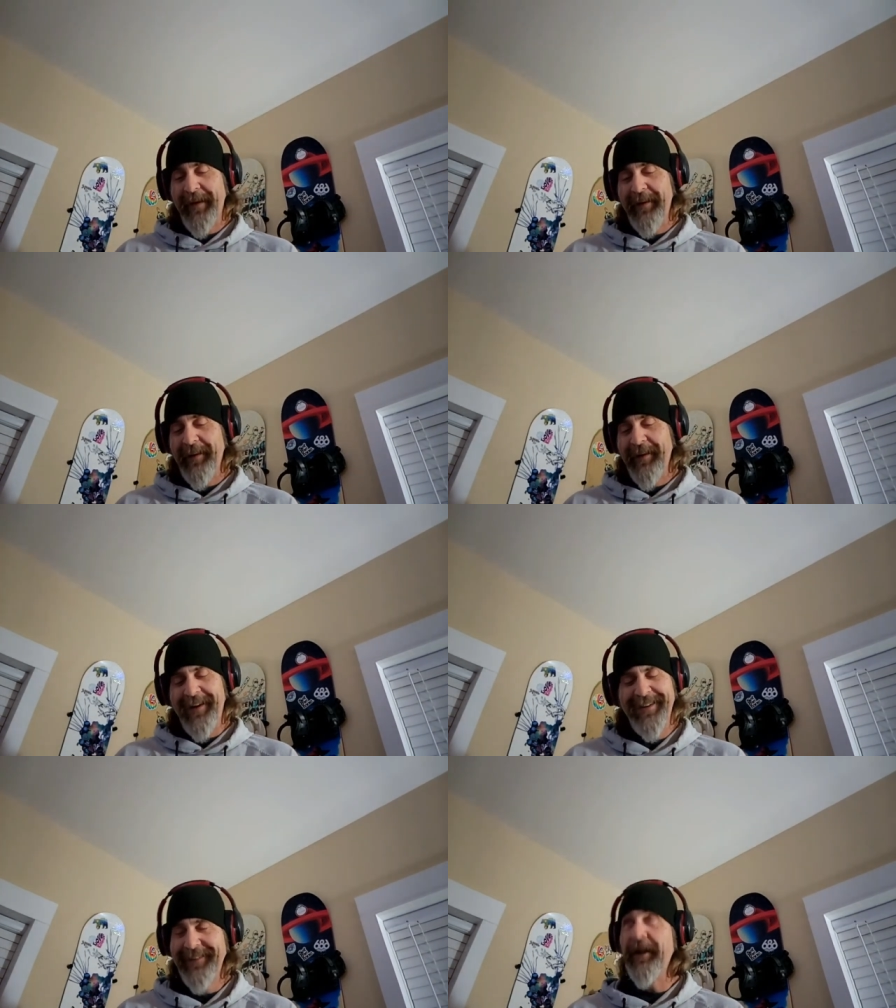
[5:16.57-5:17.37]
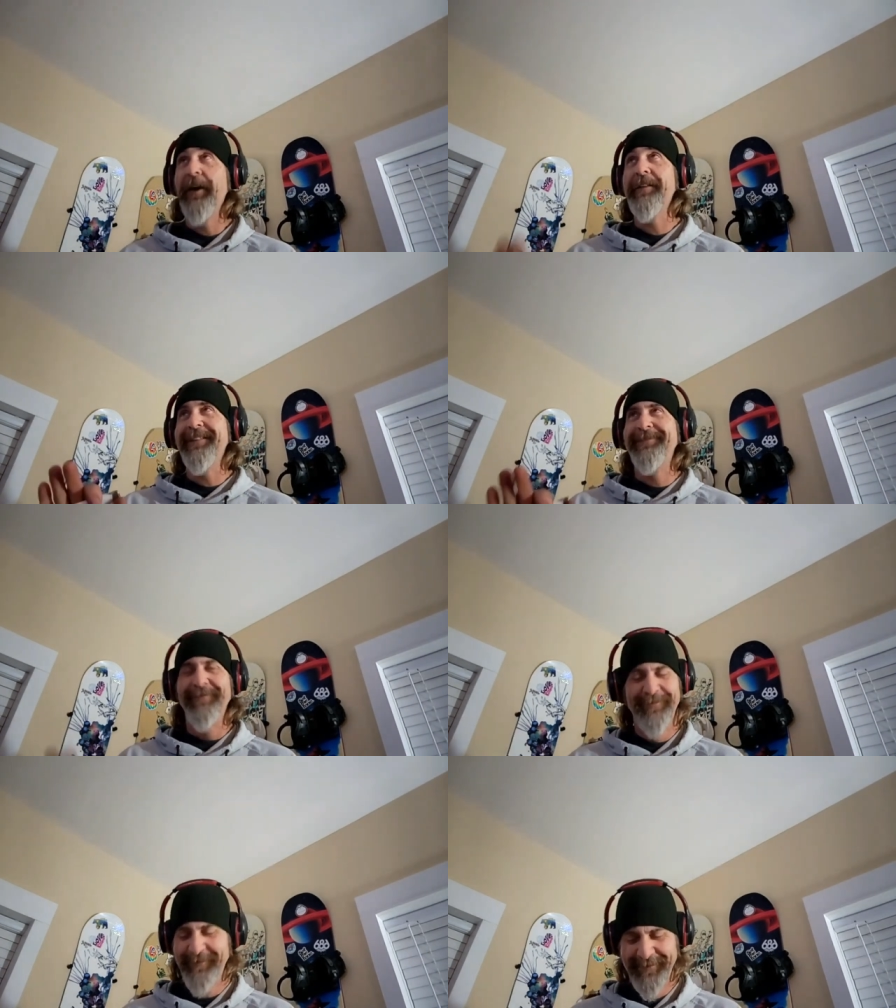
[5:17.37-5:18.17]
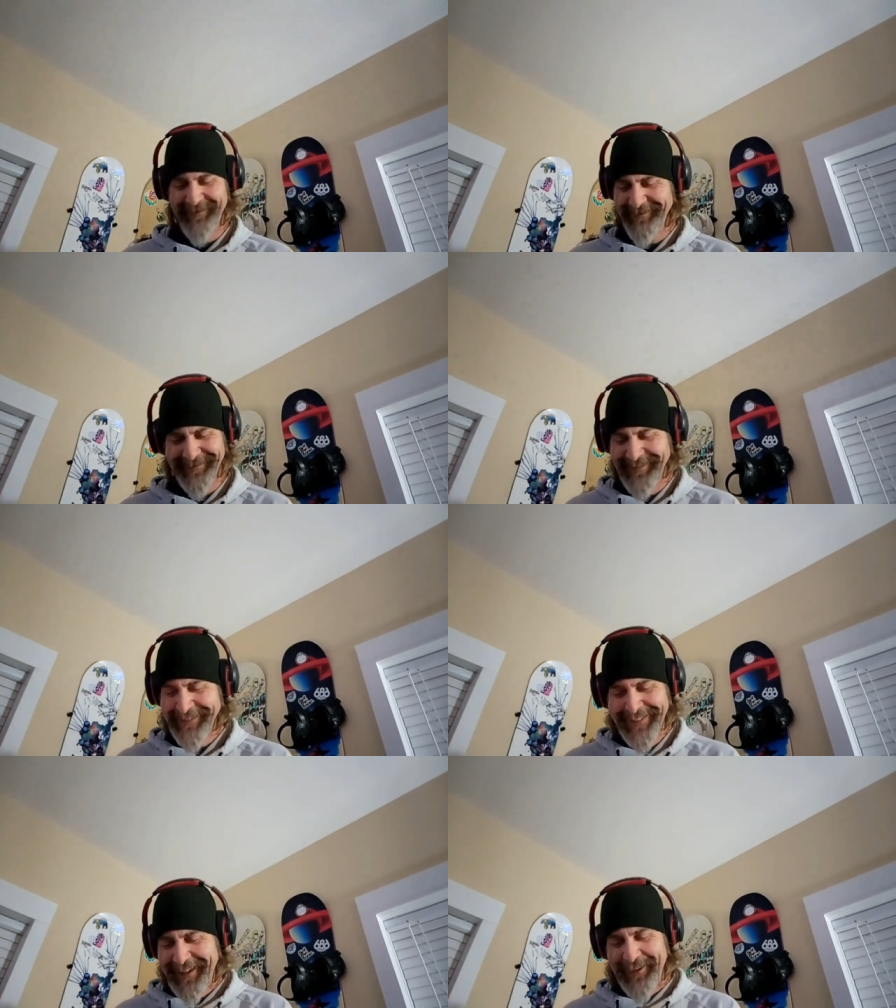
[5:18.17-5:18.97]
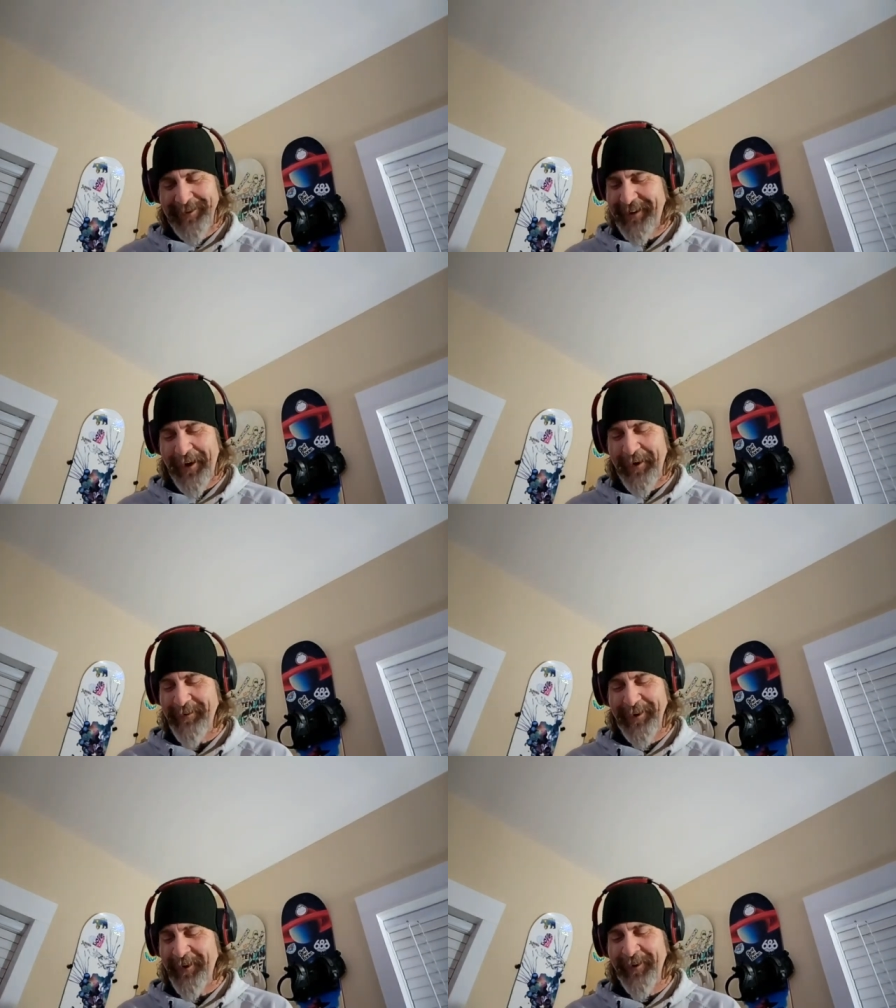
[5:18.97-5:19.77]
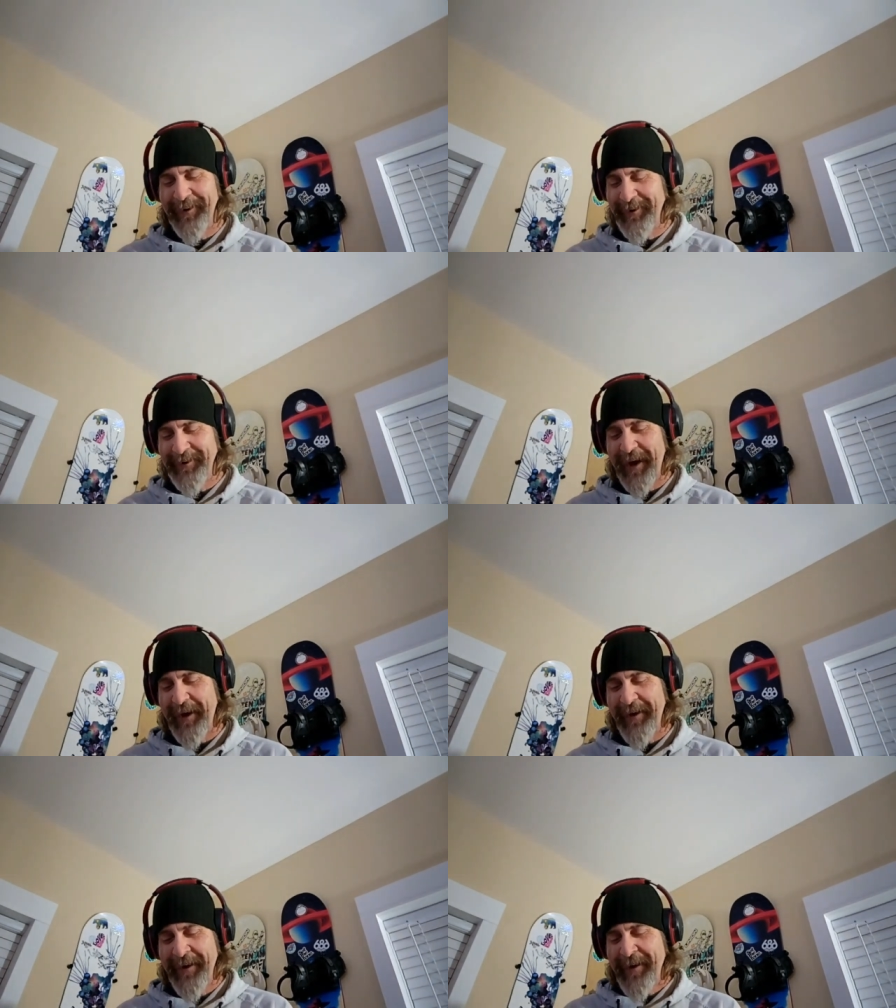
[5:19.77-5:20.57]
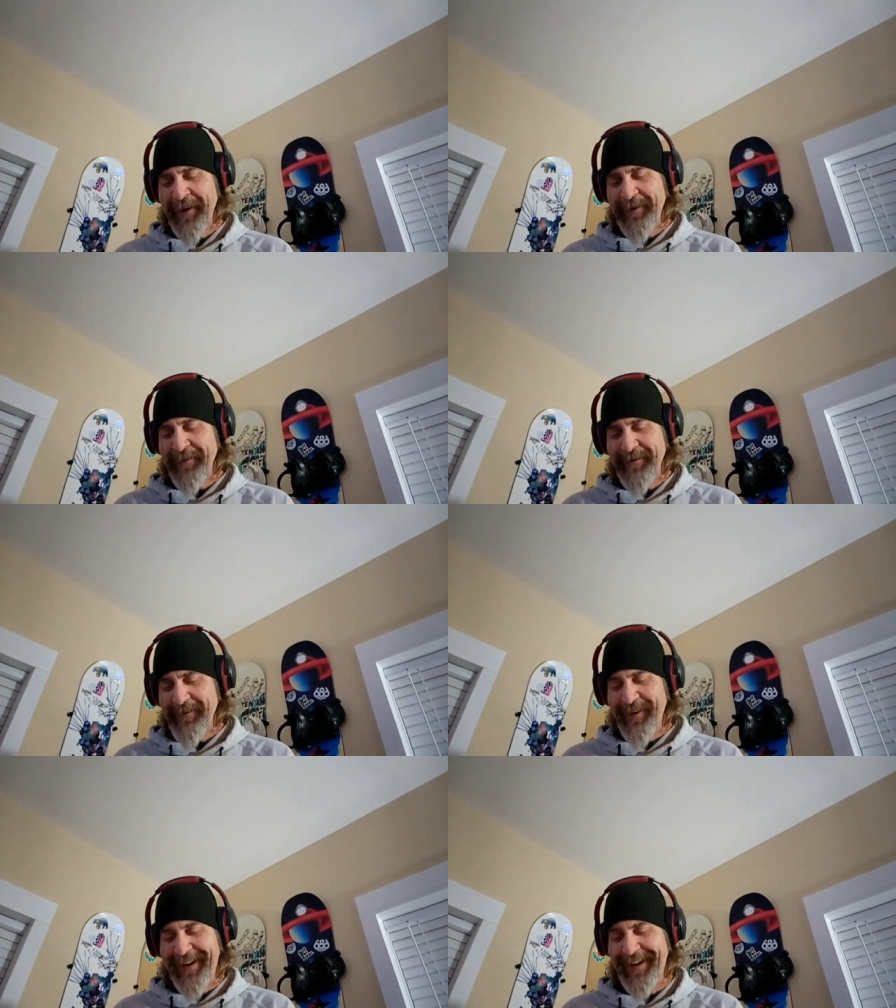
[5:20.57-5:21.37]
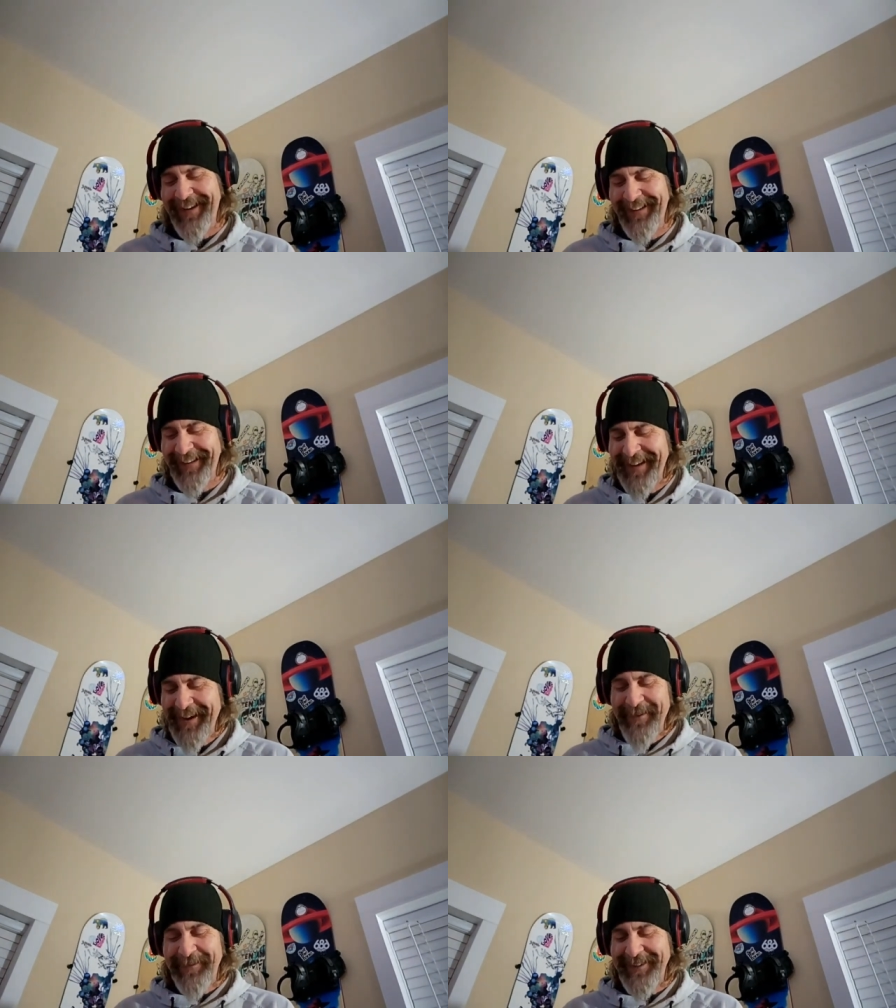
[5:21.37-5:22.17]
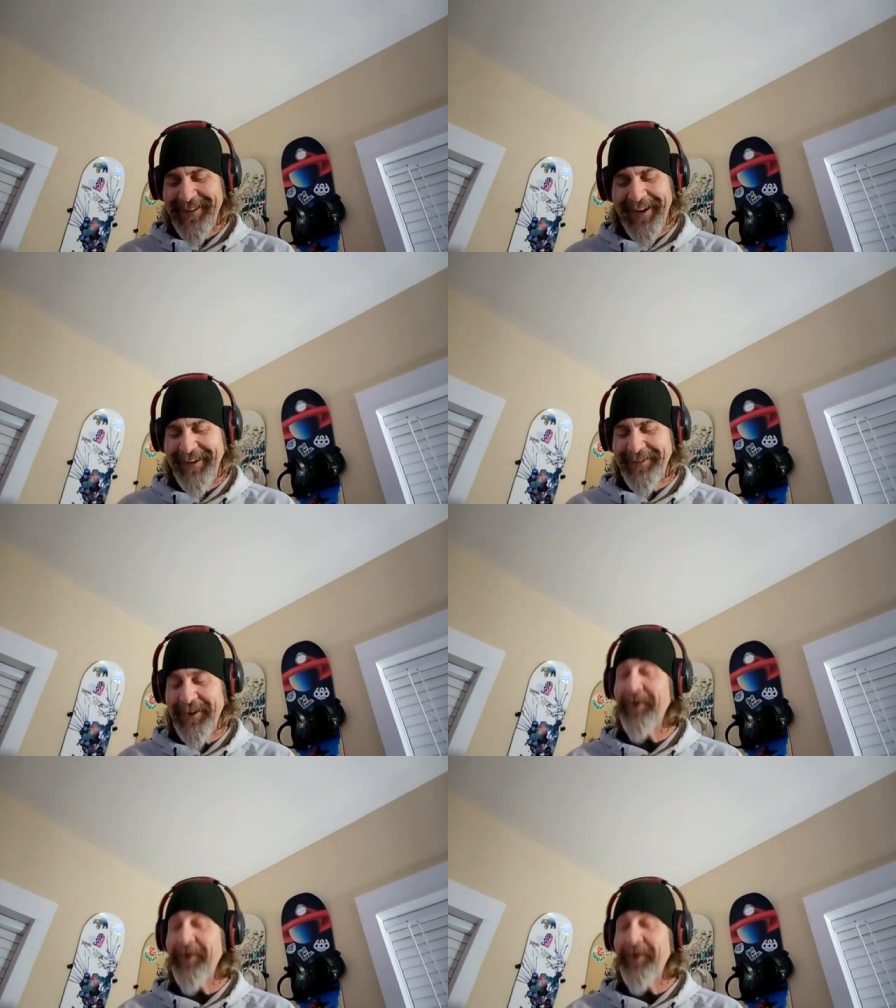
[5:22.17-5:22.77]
And, it was terrible. You don't want to do that. But yeah,